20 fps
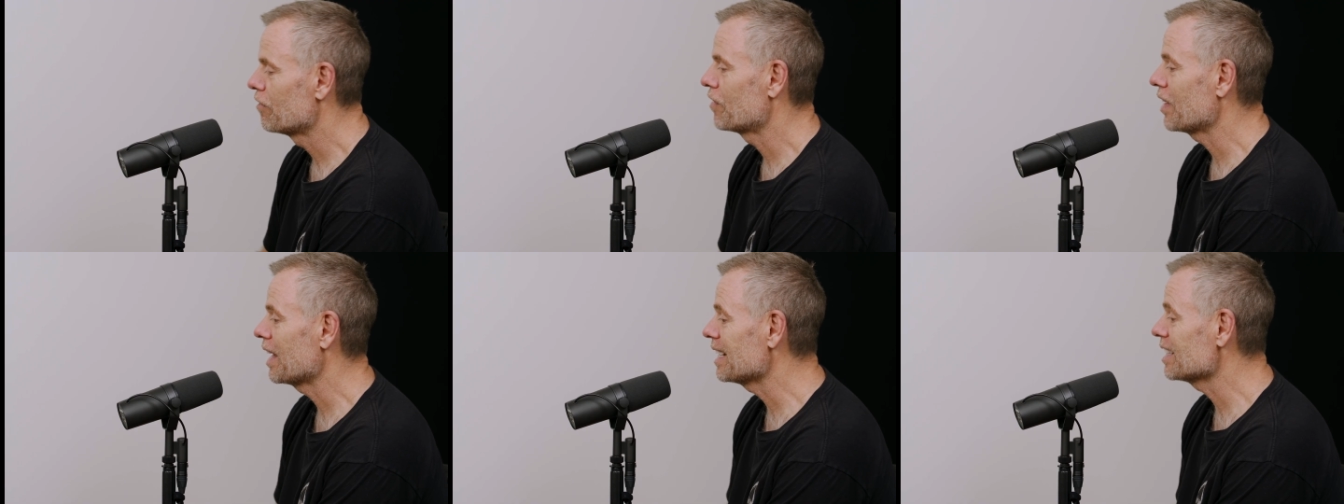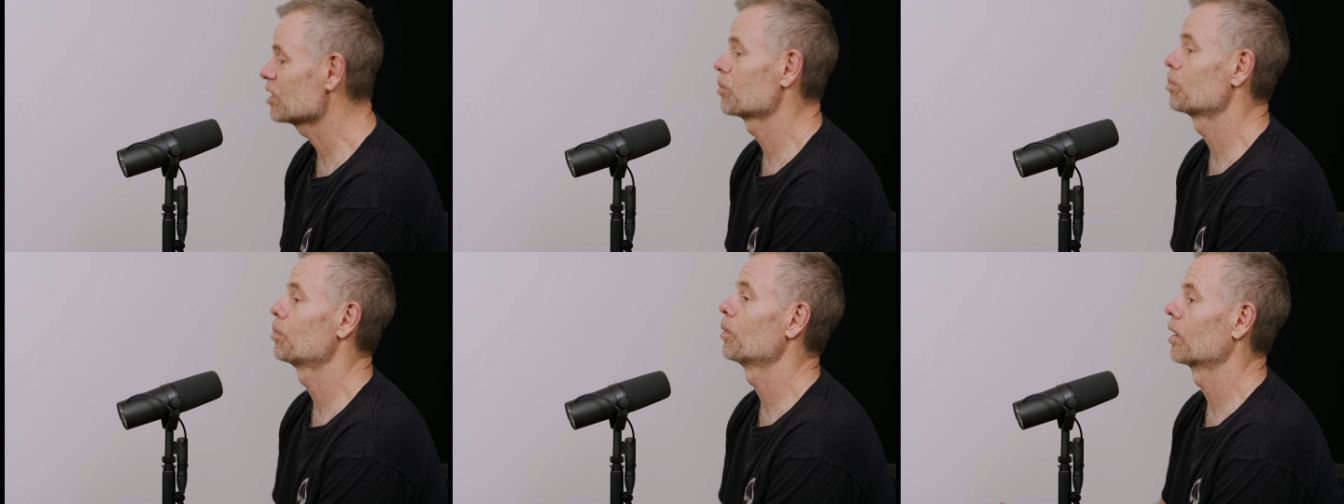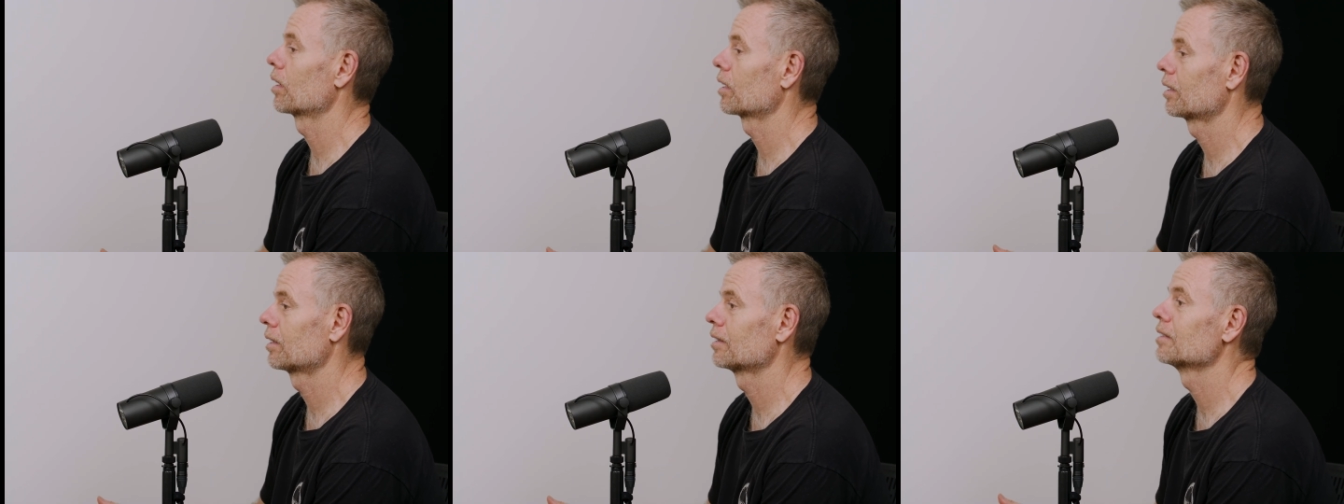
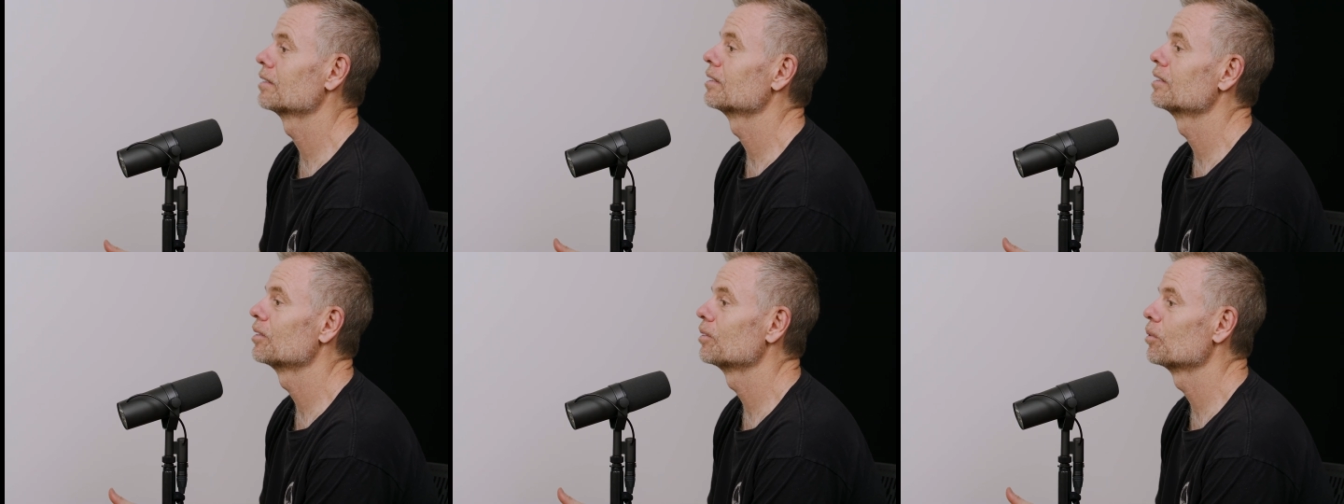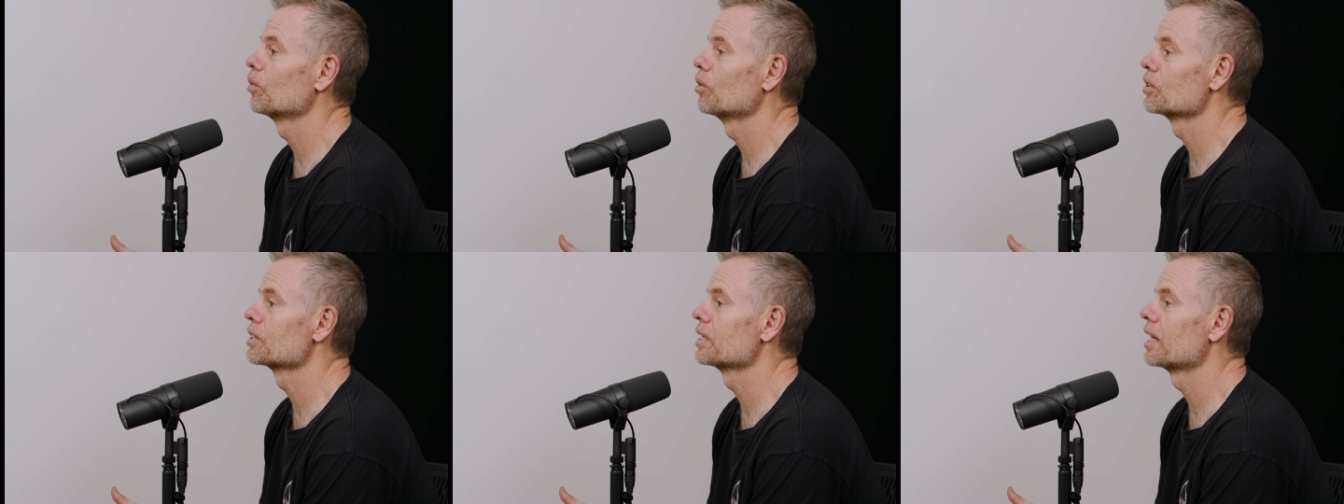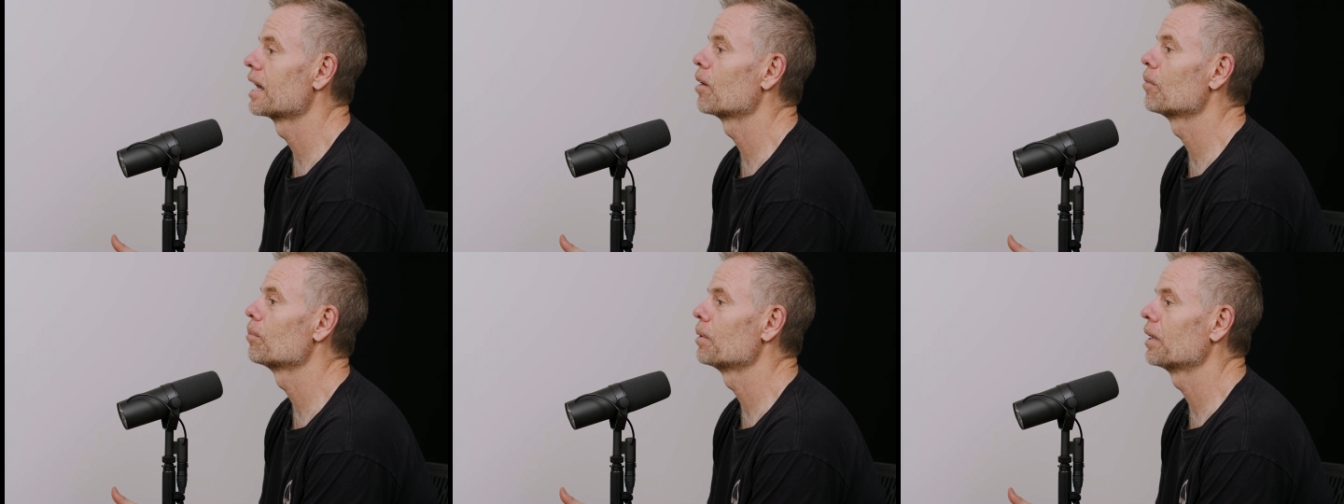Facebook was
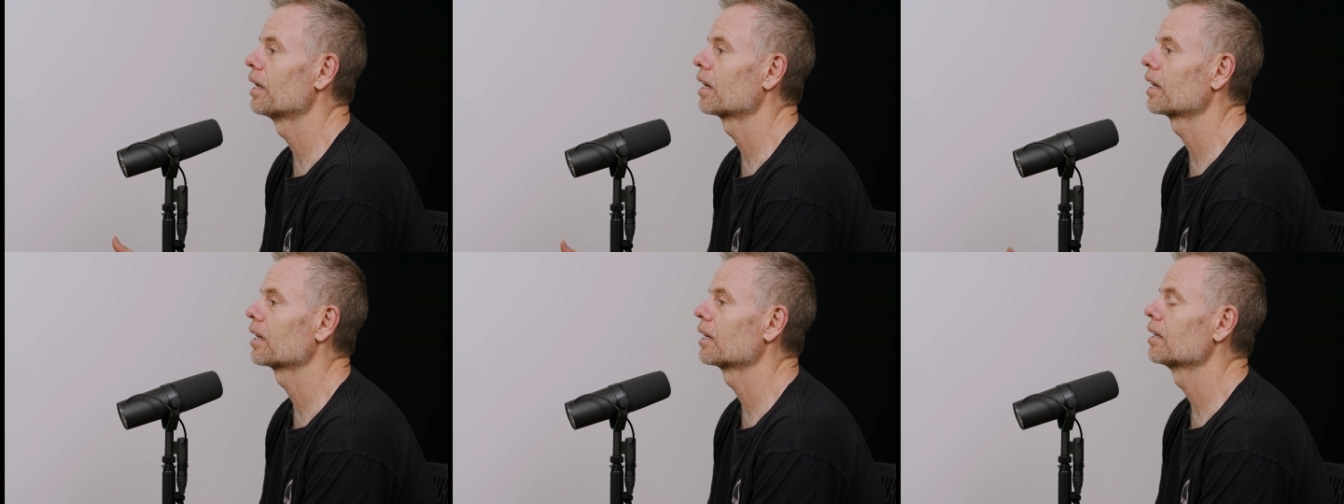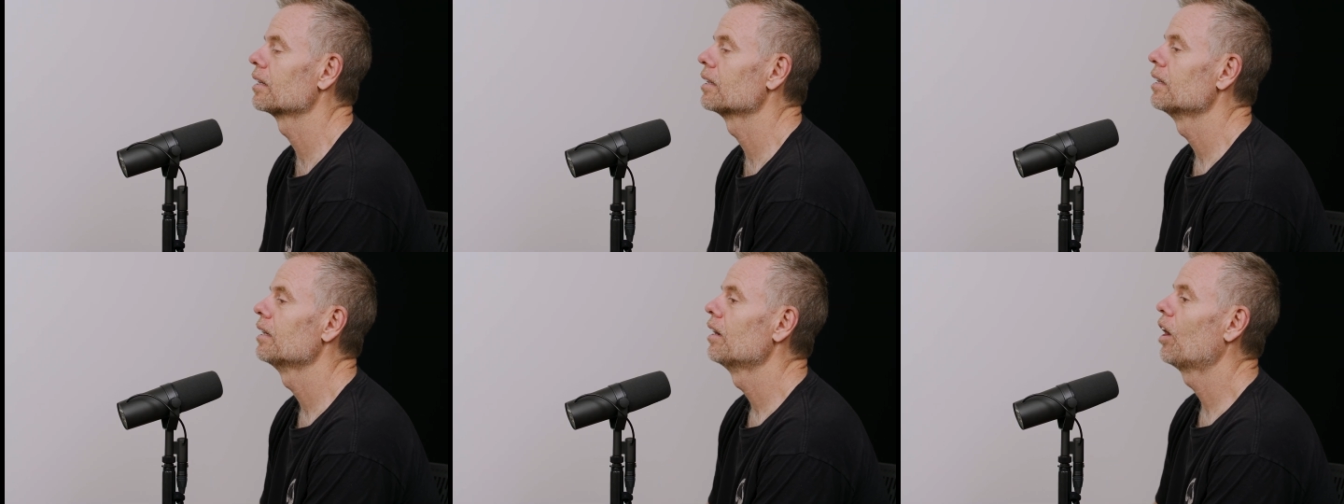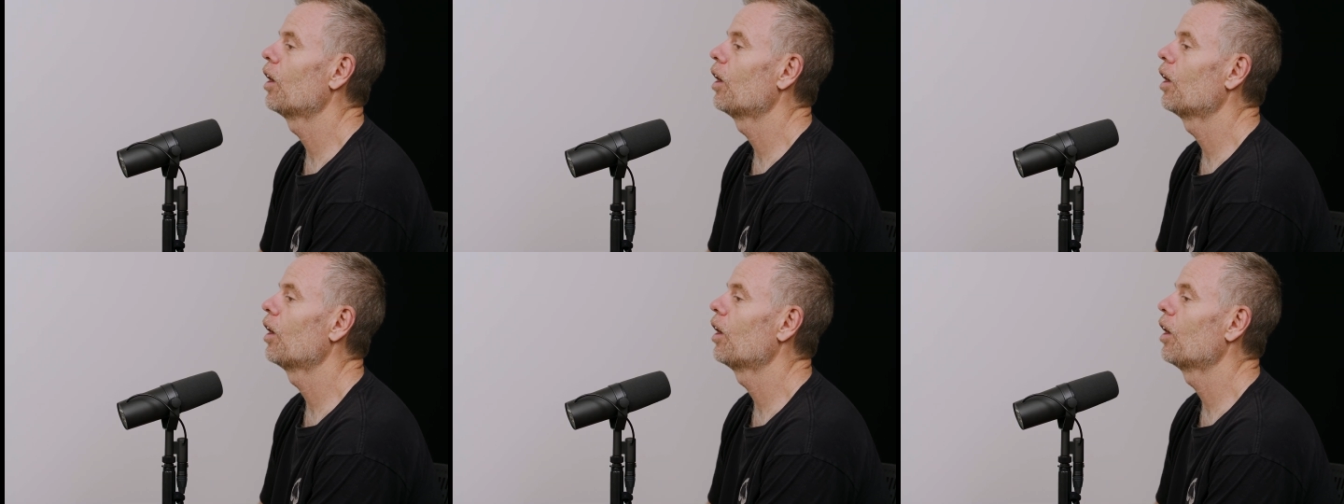now big.